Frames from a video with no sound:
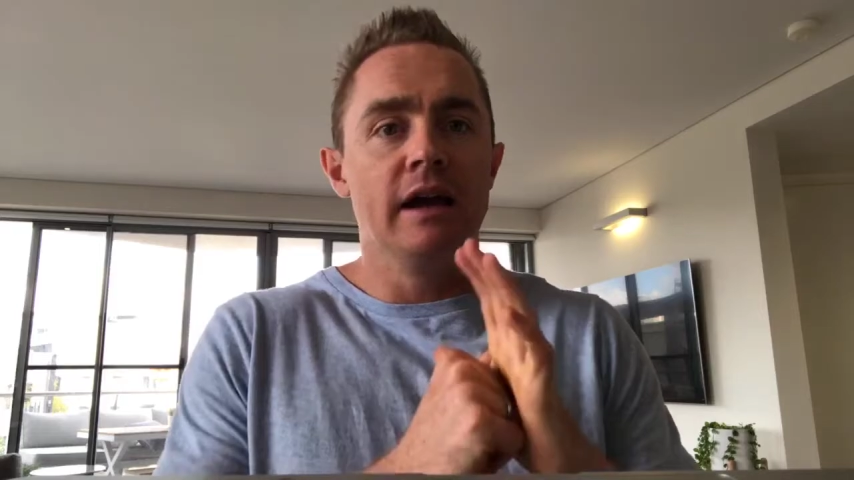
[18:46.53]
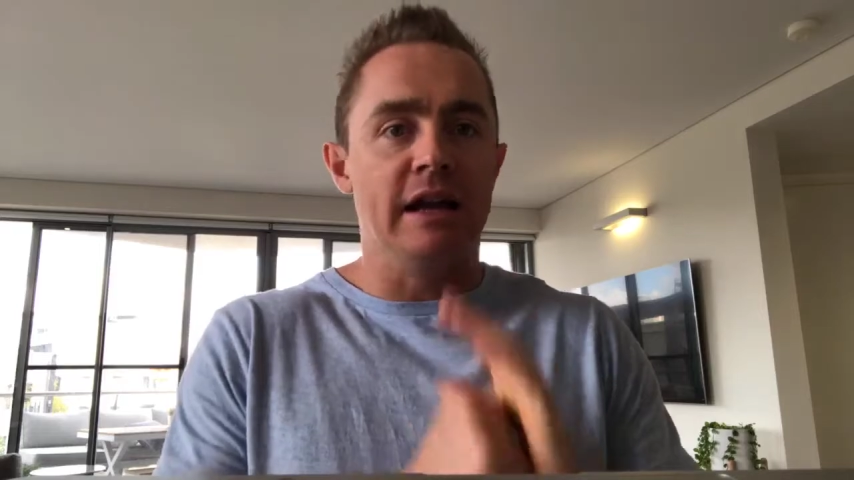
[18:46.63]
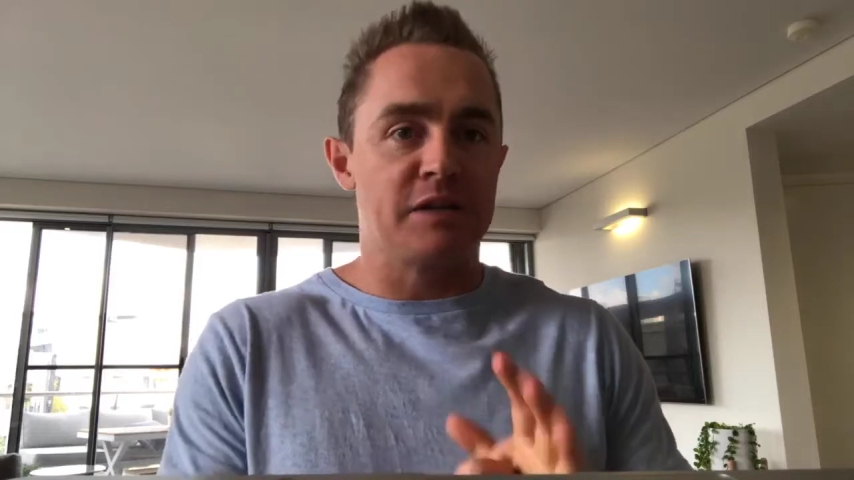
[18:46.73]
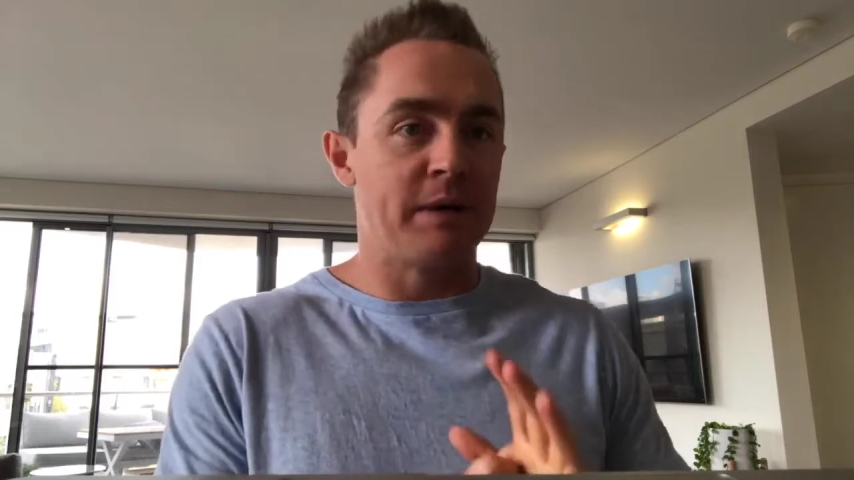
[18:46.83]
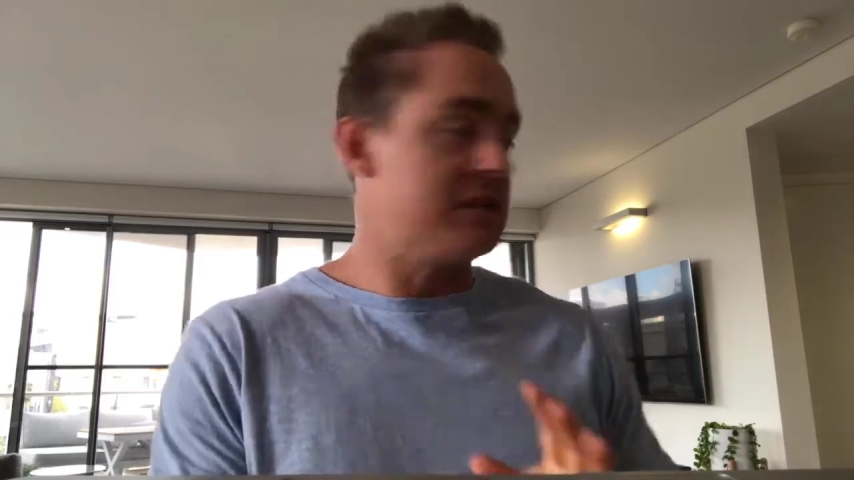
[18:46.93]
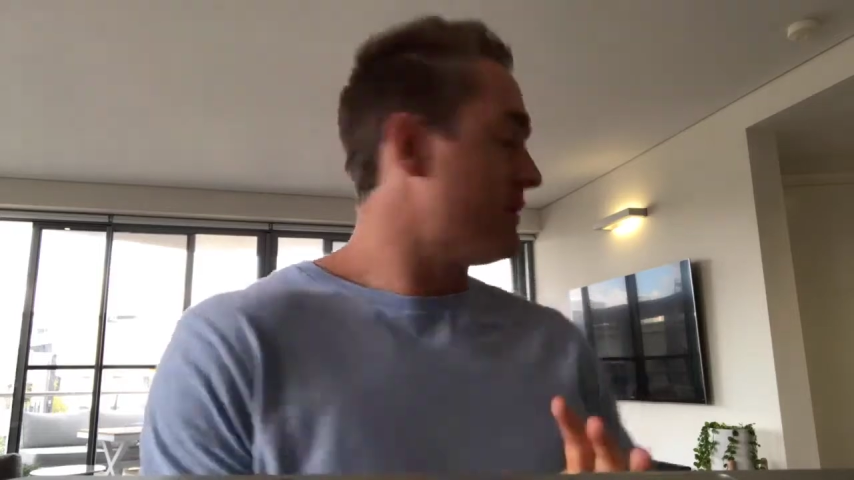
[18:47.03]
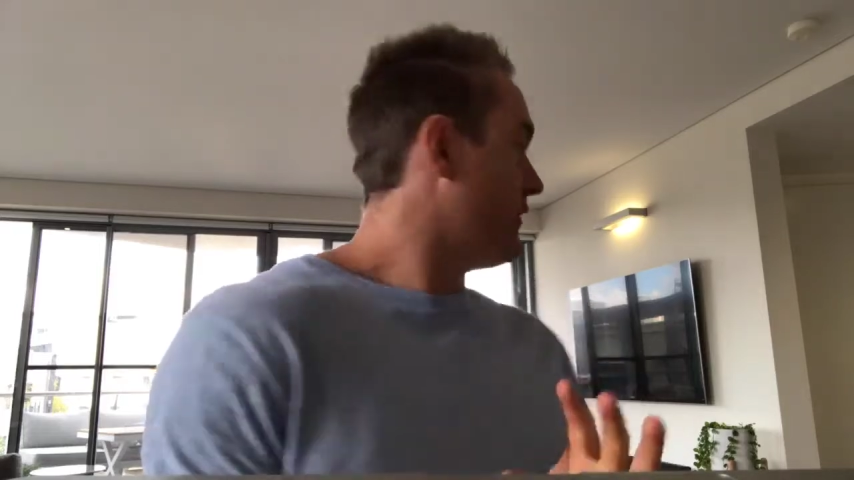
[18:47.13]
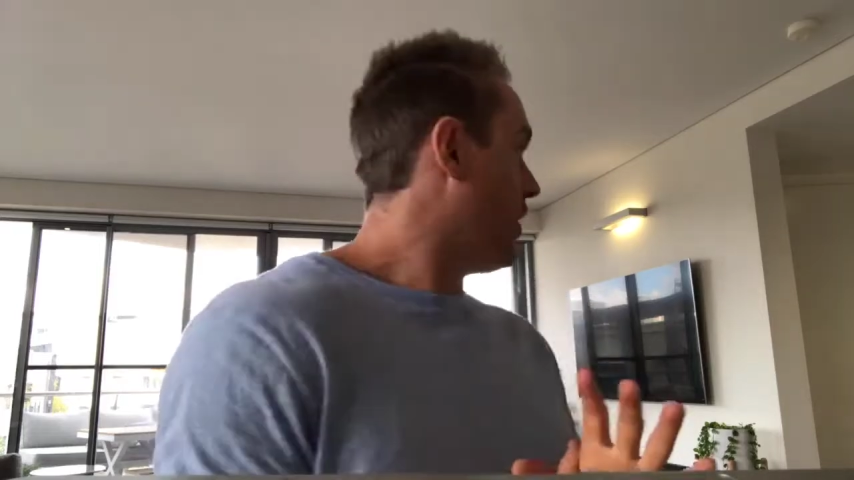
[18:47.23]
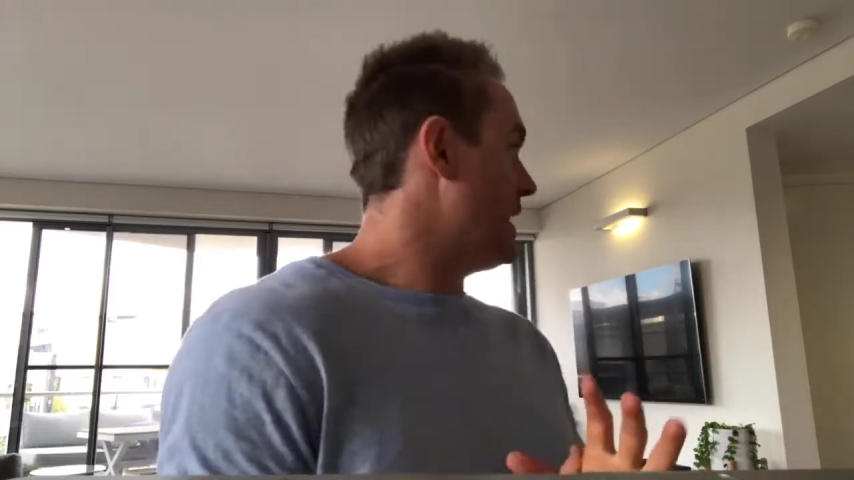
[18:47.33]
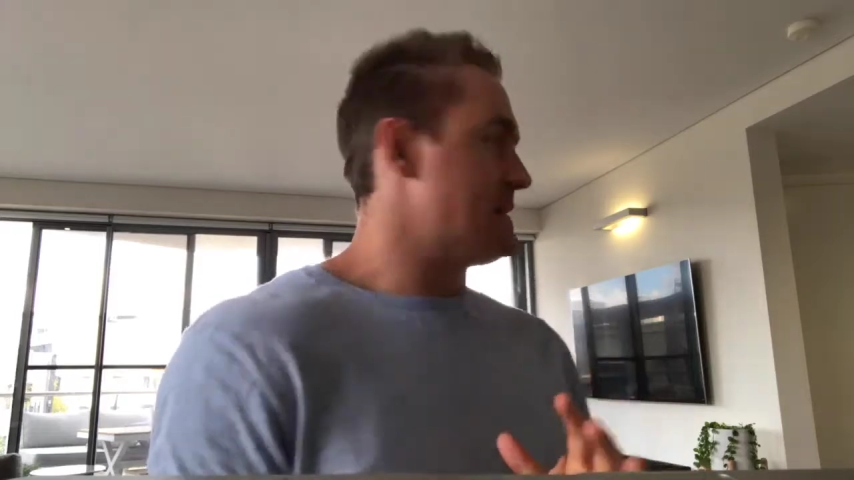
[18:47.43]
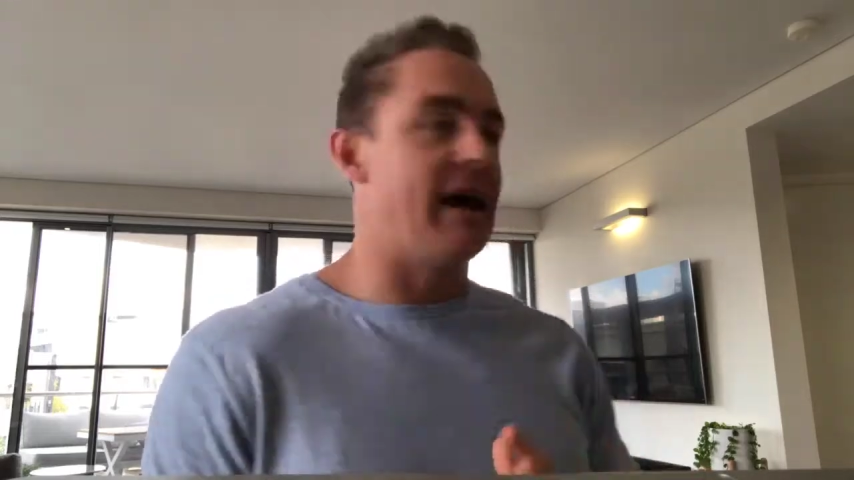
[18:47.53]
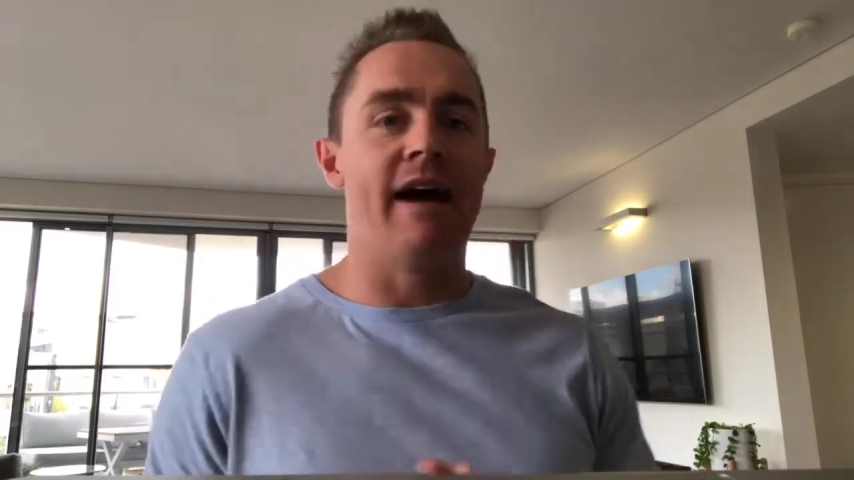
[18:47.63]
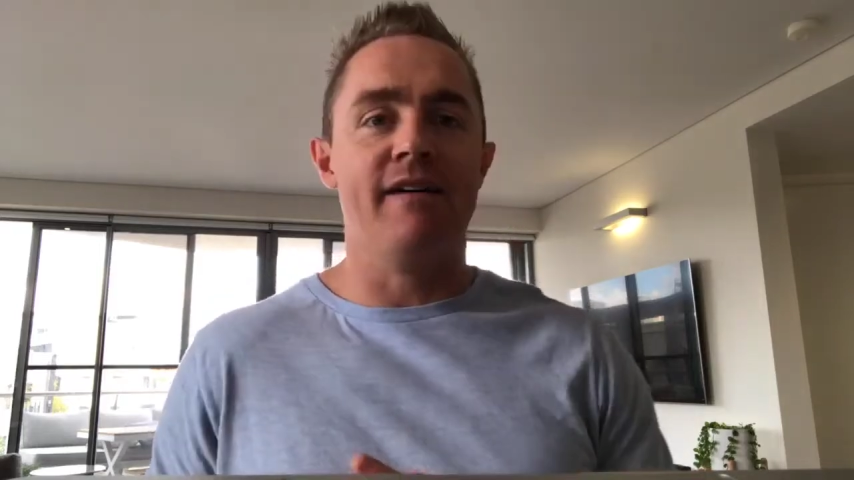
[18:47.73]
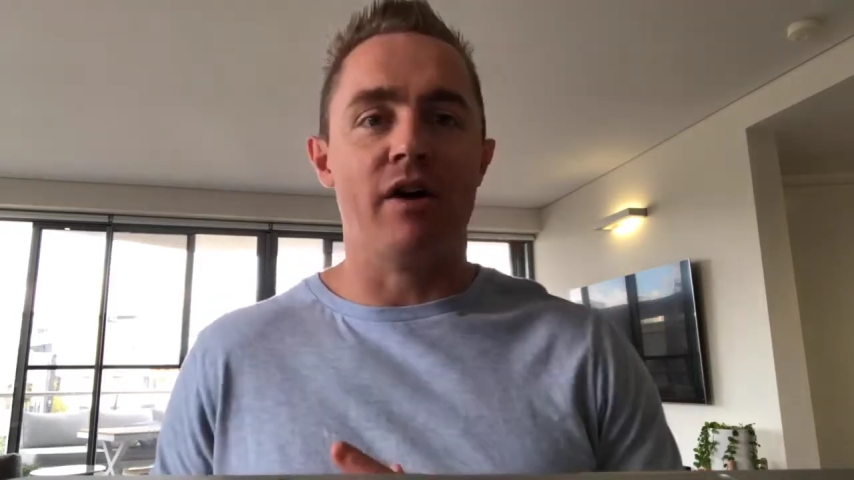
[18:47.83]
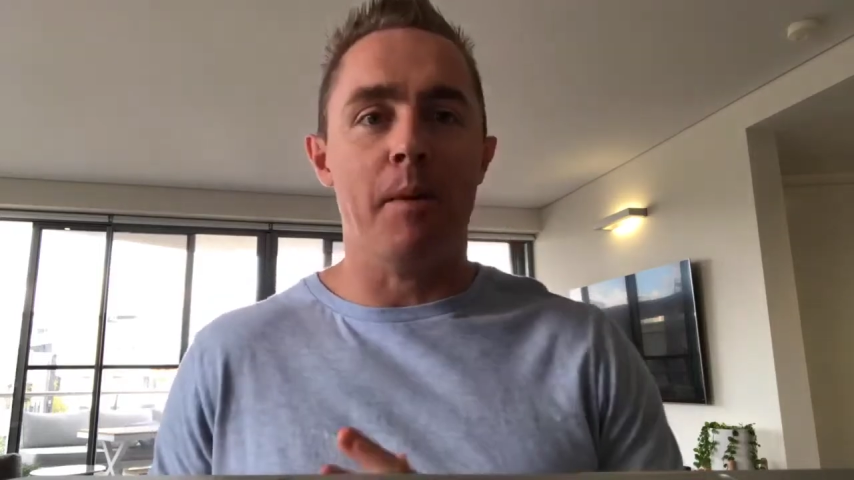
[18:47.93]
Next piece of advice, have